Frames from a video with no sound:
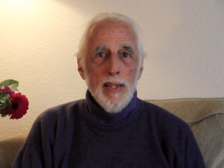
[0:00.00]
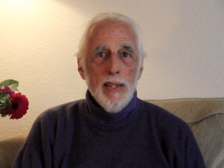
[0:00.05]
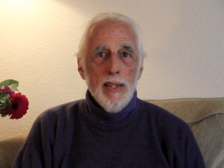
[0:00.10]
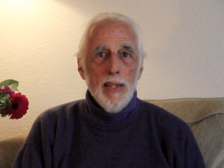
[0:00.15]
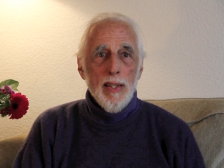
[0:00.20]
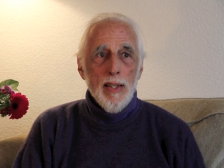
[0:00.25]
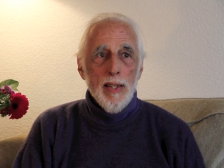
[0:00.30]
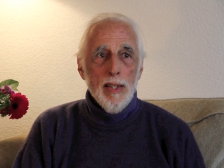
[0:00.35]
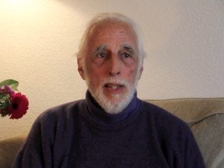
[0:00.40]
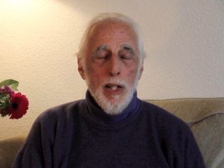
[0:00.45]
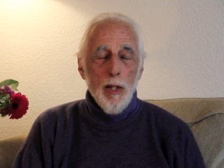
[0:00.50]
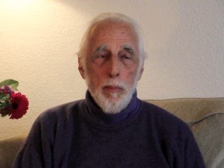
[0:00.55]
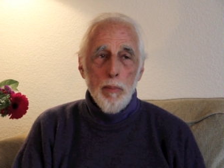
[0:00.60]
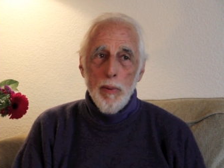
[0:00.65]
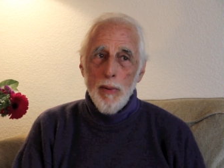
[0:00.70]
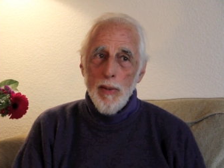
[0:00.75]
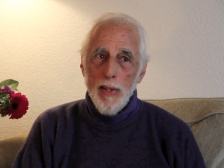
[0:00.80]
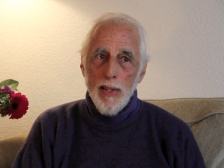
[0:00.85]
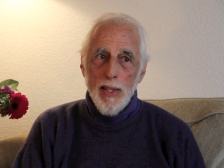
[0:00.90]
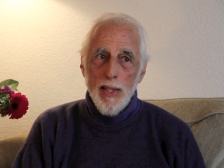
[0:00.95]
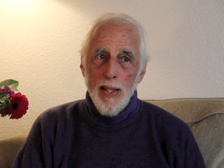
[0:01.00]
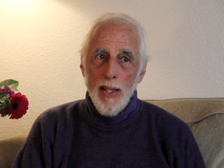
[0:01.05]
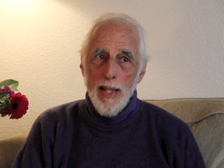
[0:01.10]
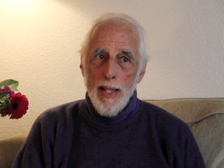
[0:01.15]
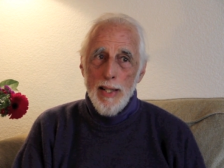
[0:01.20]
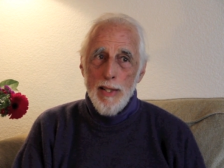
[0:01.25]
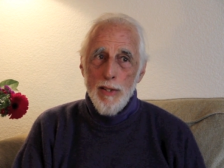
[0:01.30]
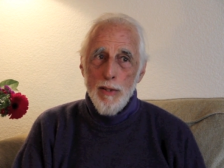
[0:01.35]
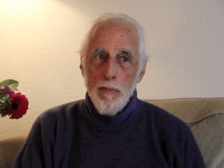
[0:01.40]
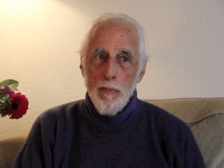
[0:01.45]
A couple of
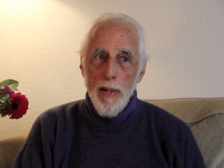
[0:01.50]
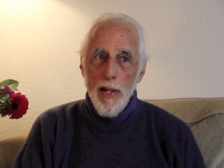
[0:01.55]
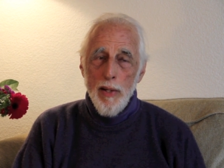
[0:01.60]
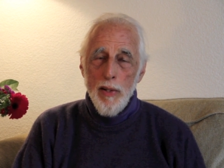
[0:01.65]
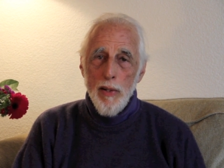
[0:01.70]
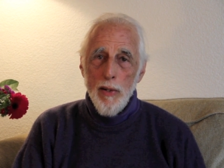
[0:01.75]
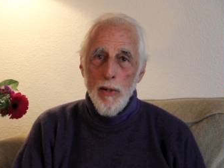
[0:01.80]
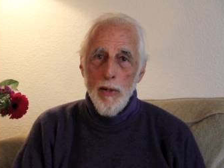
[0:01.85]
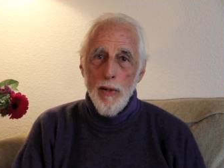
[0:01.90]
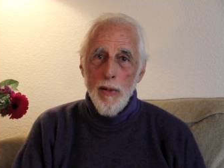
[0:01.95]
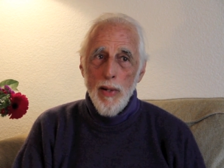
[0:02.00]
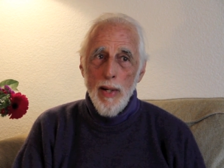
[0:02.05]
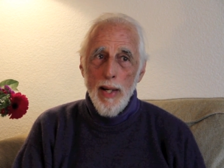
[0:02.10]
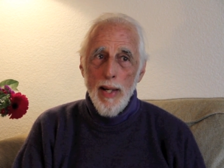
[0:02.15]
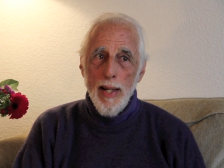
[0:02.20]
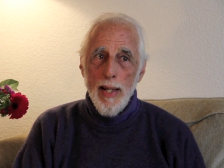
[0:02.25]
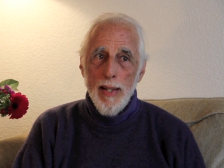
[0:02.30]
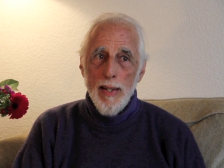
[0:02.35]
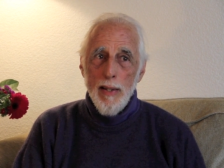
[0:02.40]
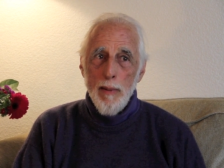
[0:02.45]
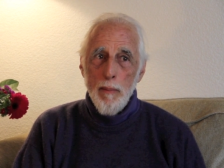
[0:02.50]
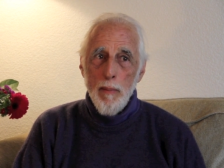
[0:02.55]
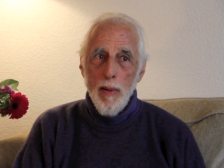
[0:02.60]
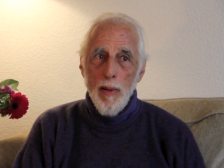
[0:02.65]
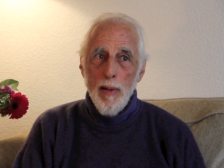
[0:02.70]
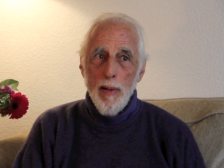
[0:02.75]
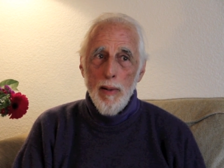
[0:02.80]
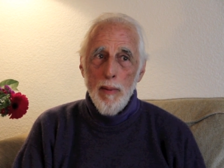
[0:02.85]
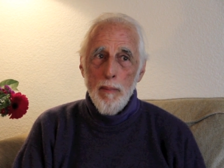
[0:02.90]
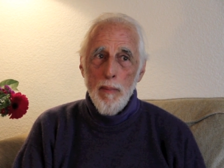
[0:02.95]
guys met her at
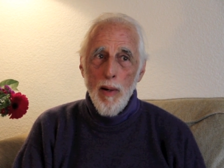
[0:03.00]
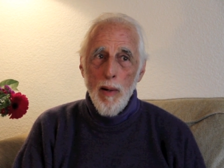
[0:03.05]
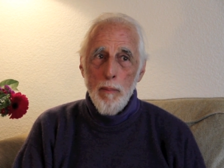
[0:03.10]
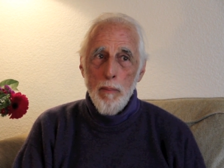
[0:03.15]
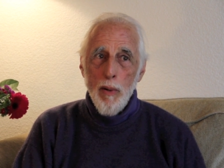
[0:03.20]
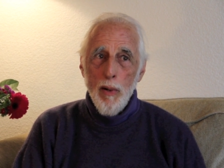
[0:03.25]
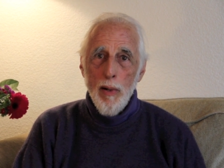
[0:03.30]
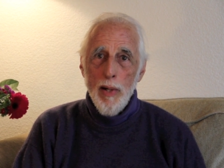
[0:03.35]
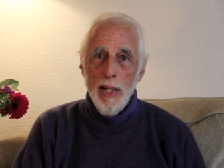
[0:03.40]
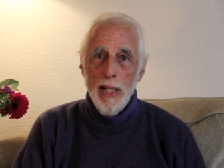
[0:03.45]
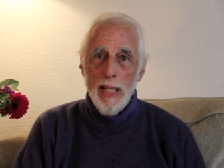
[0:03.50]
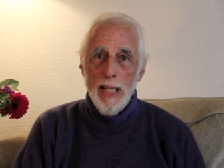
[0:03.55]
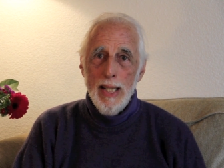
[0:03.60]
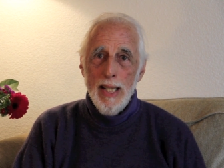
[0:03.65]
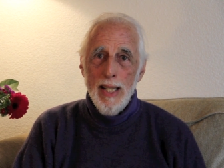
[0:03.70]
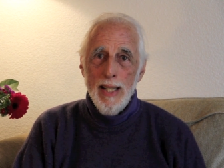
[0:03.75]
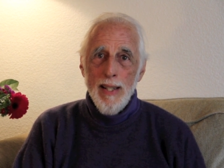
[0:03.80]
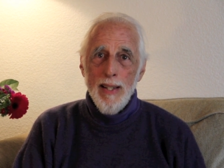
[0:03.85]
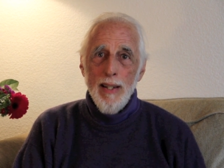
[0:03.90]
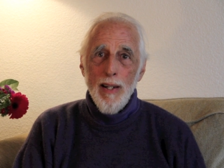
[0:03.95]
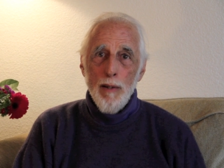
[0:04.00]
a party.